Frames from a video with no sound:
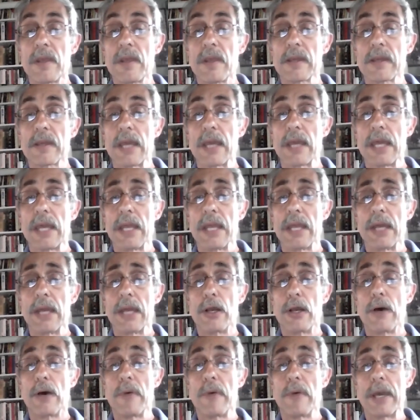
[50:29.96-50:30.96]
and
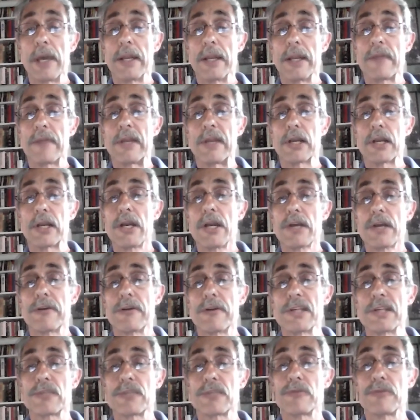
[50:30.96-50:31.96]
uh, and I think
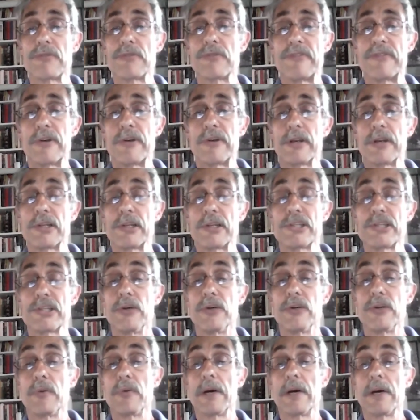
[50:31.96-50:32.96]
Chris was referring
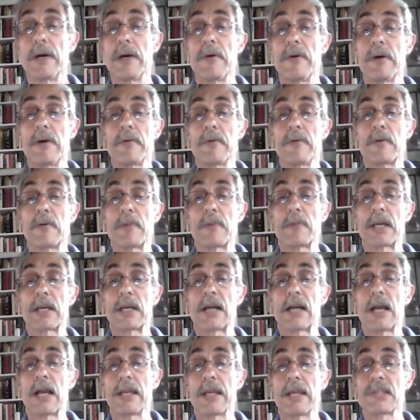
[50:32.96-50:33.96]
to uh, one of my
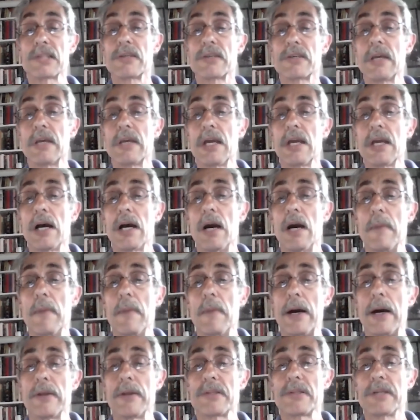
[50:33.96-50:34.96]
colleagues
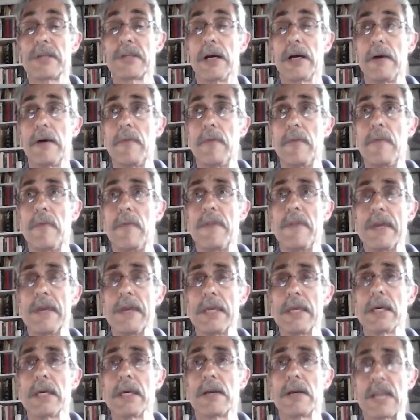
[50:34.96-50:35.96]
about uh,
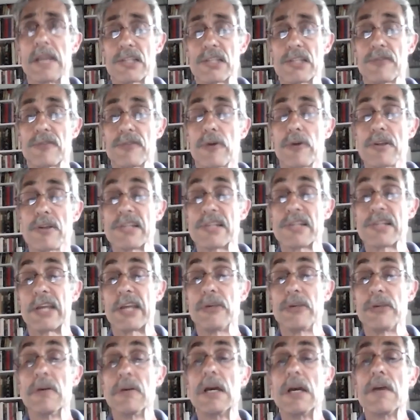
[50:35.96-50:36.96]
the uh, yes, of course, thank
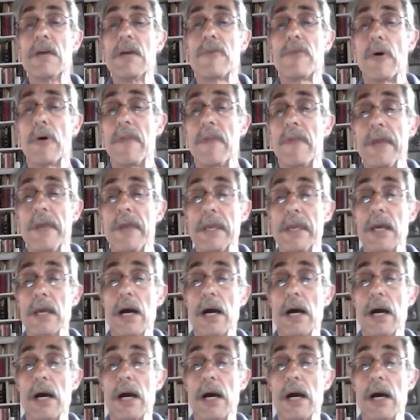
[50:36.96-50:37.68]
you for the.